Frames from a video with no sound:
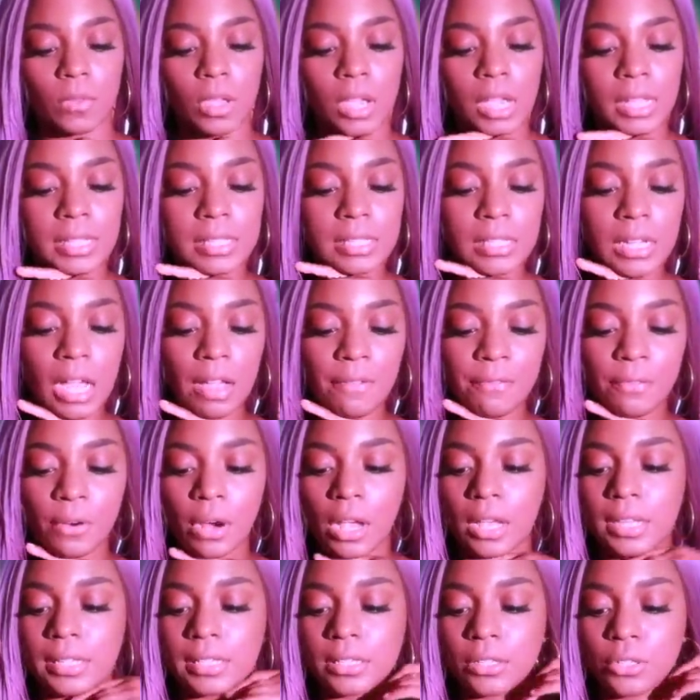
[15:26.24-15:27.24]
it's not for
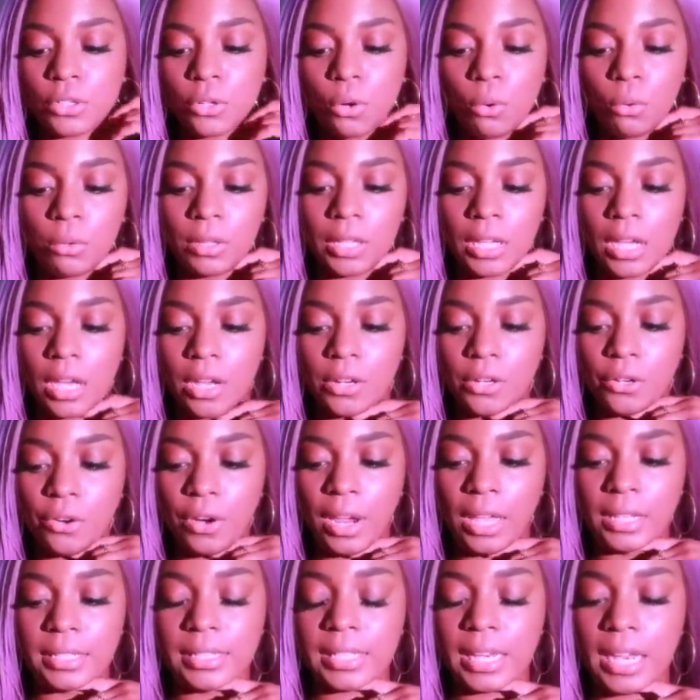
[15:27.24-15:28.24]
us to totally
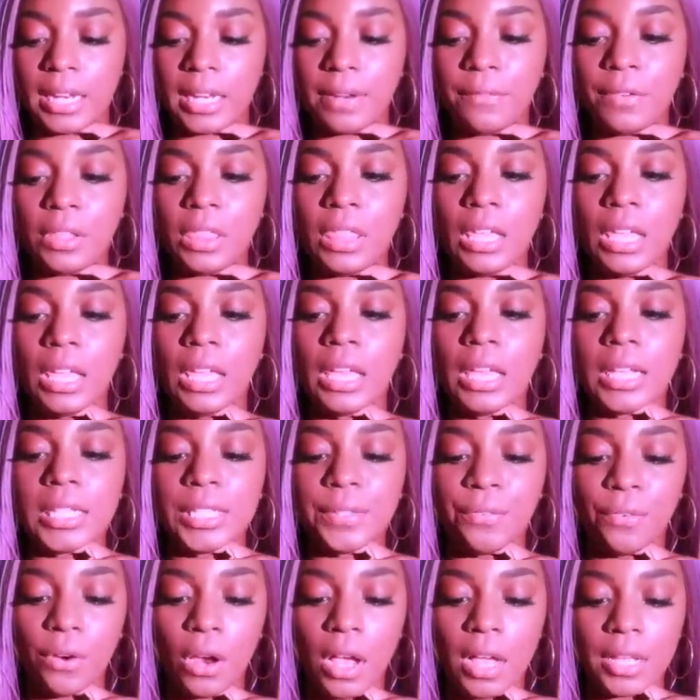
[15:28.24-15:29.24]
understand everything.
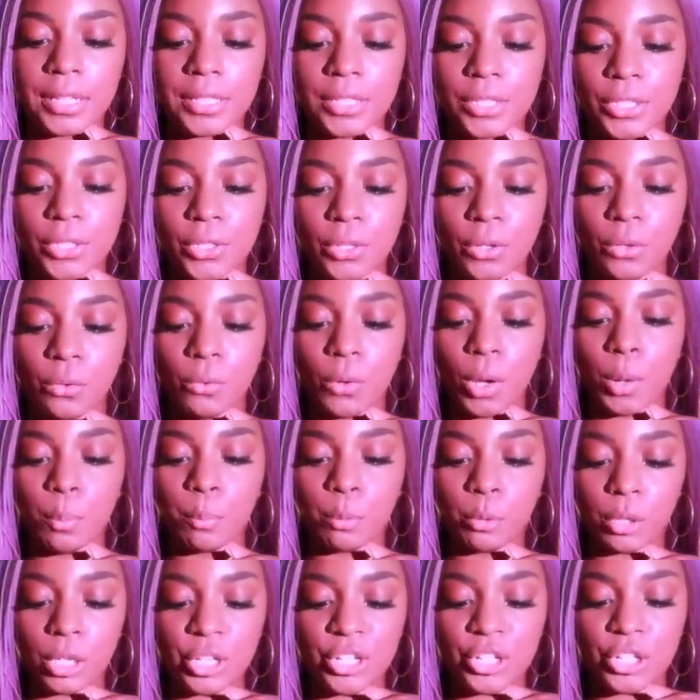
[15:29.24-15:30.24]
It's for us to
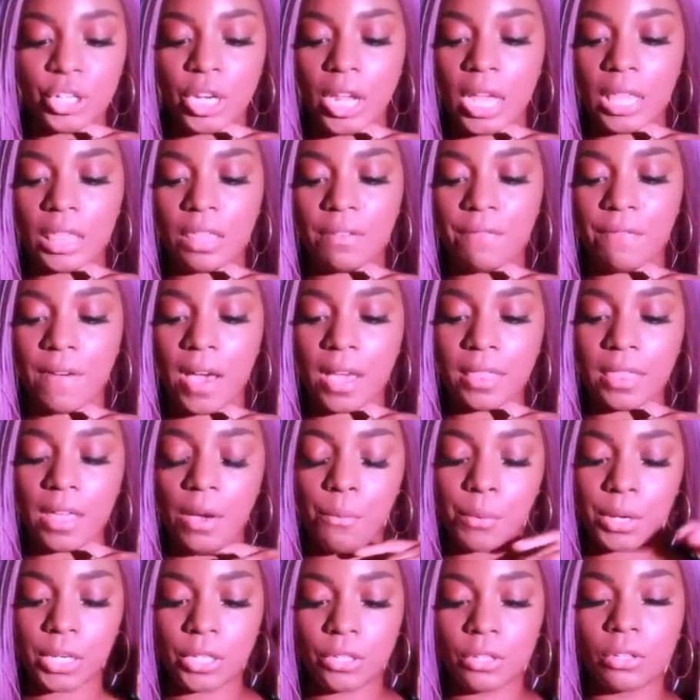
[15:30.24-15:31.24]
appreciate the fact
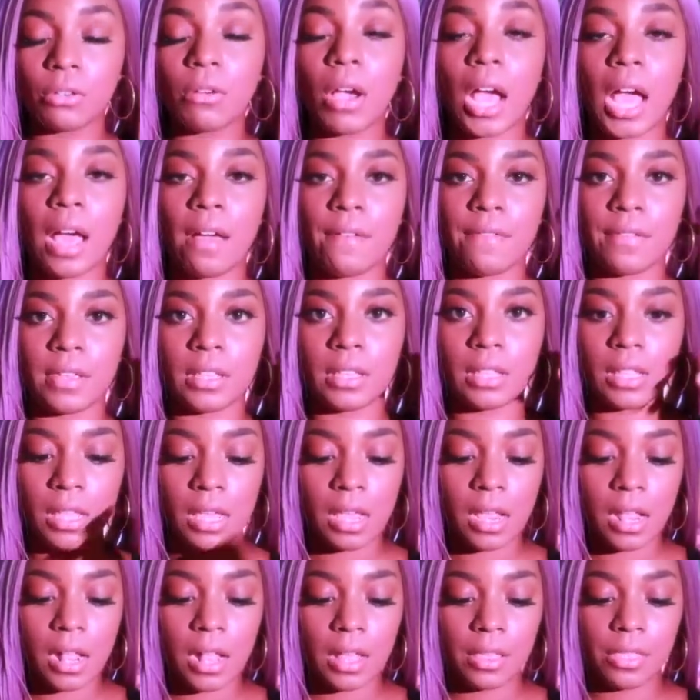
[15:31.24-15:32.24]
that we do have it
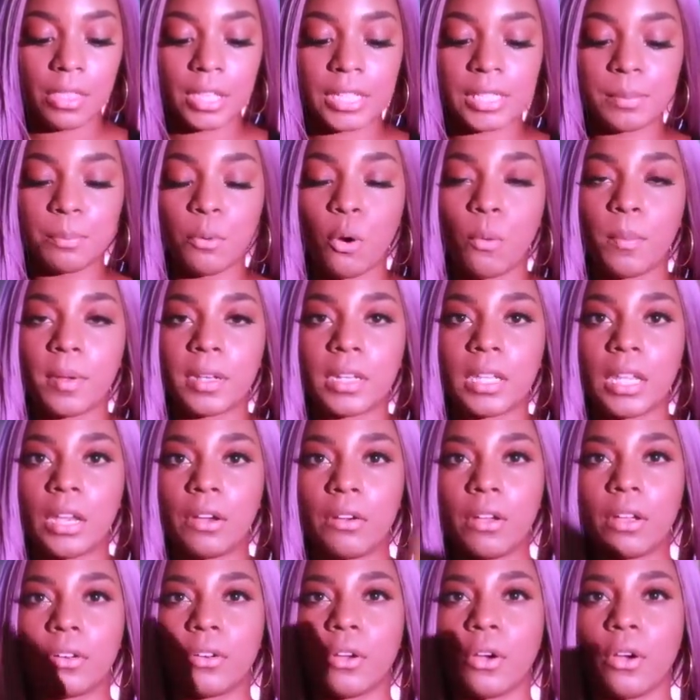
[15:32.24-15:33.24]
this moment
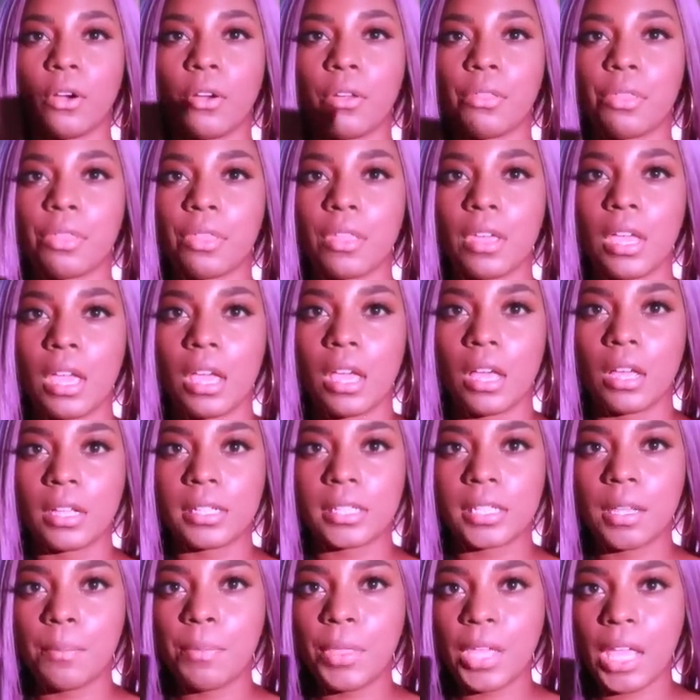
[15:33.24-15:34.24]
here on earth.
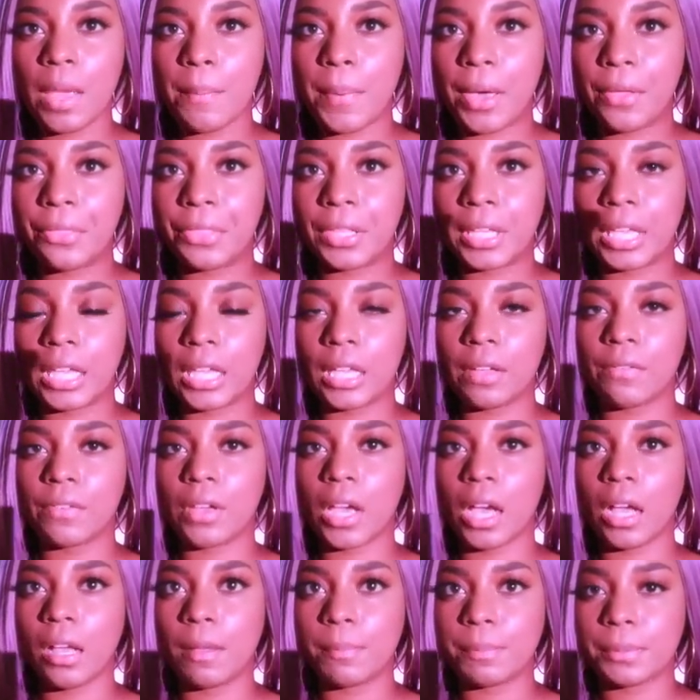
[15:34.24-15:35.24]
Something about the King of
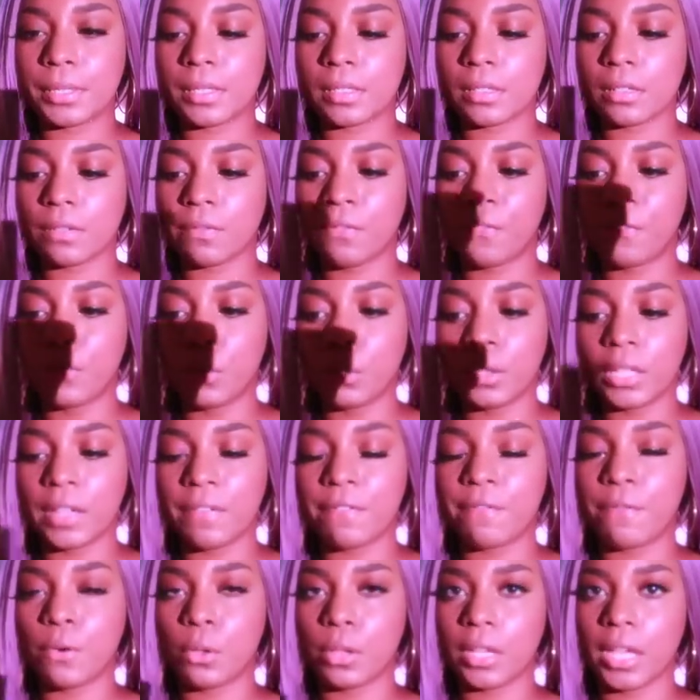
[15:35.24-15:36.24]
Cups fully,
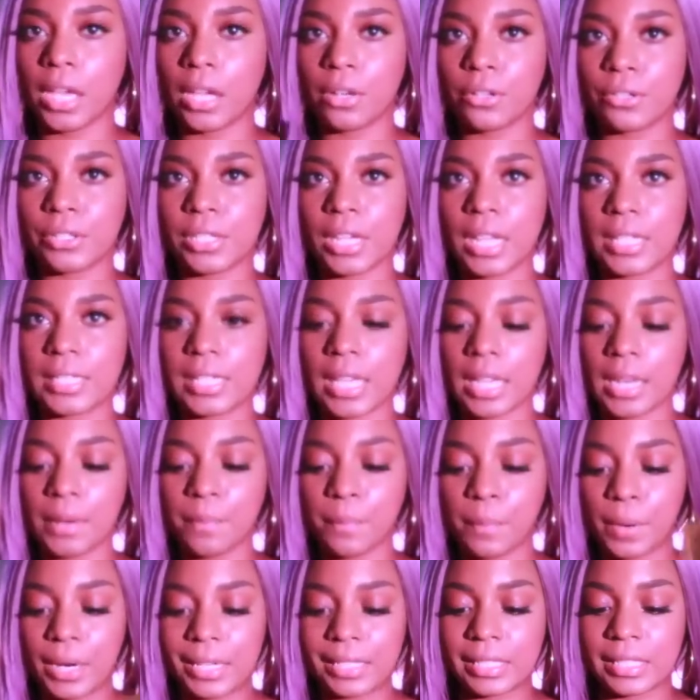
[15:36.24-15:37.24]
fully understands that and
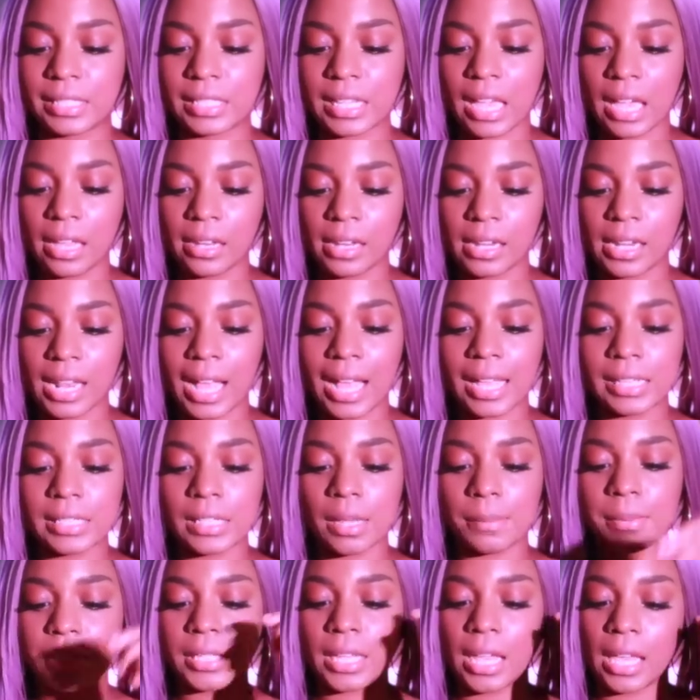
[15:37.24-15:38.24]
embraces that. And as
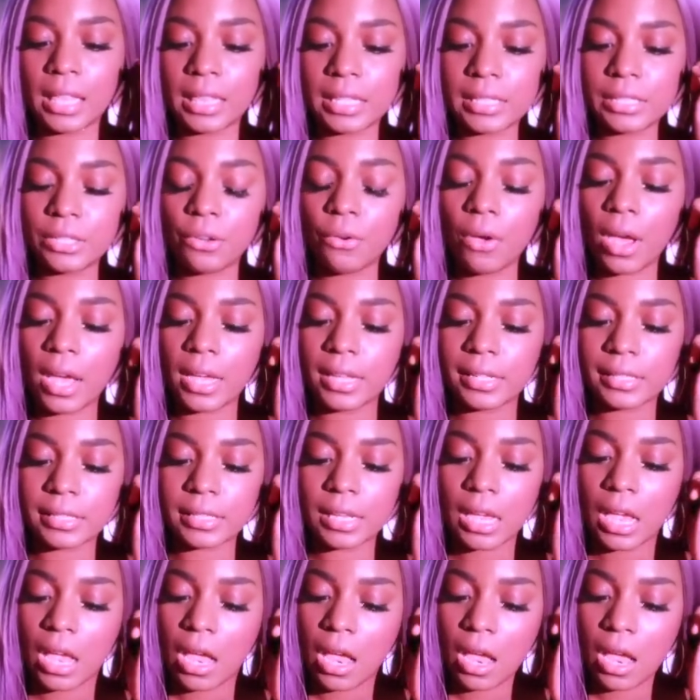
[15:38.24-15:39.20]
I'm saying this, you guys,